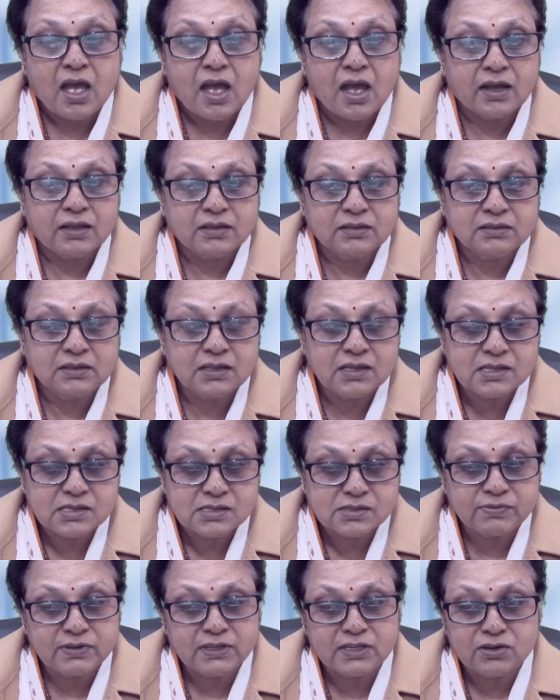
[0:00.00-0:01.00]
And
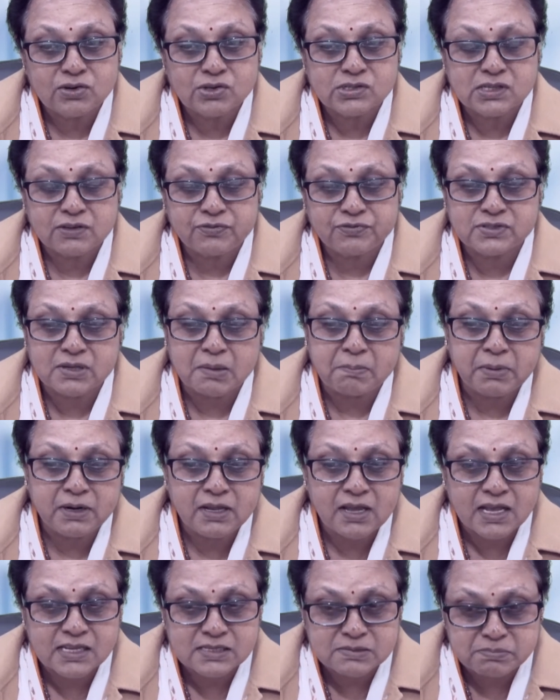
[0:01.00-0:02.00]
these videos, if
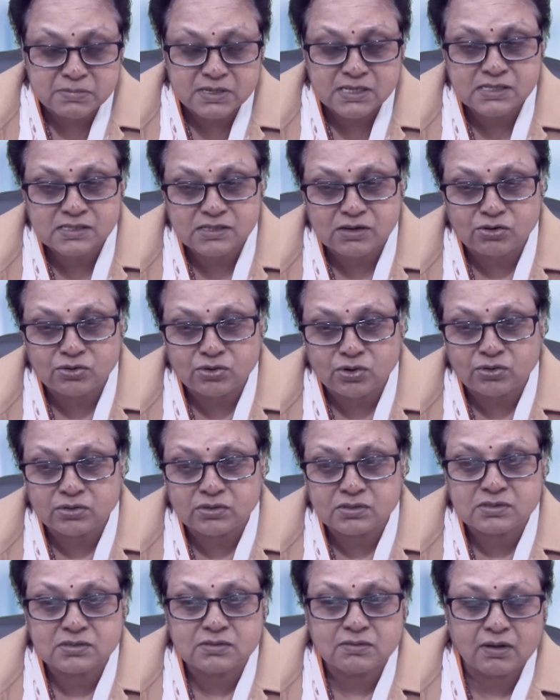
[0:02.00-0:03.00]
somebody has missed out
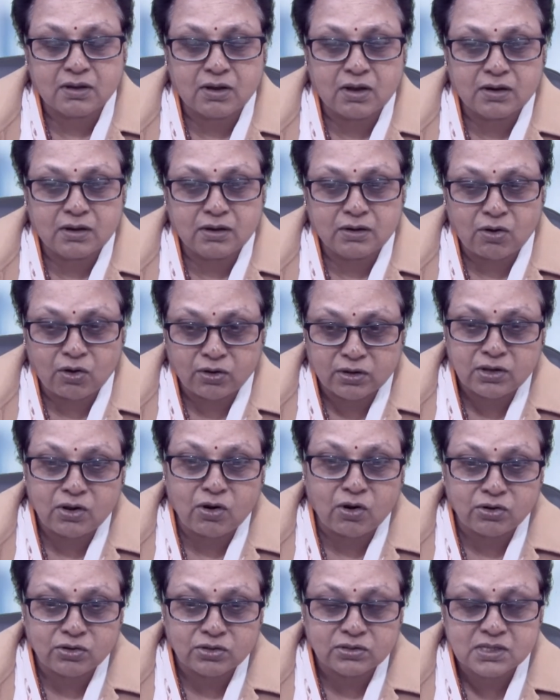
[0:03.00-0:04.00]
on logging
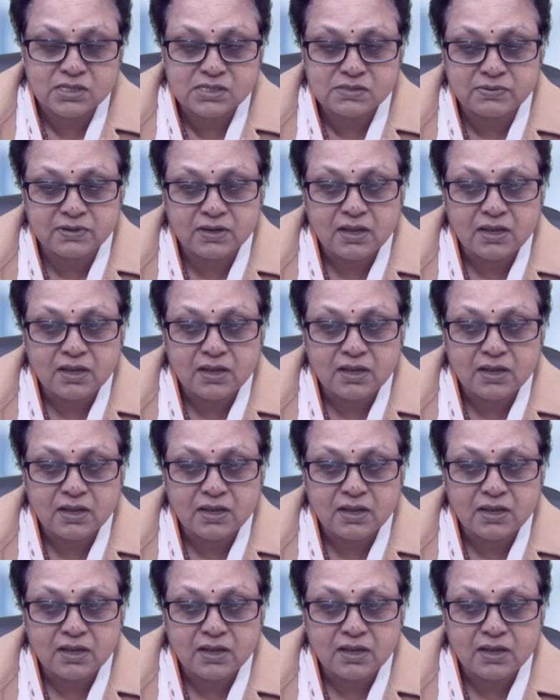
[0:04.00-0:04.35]
on to these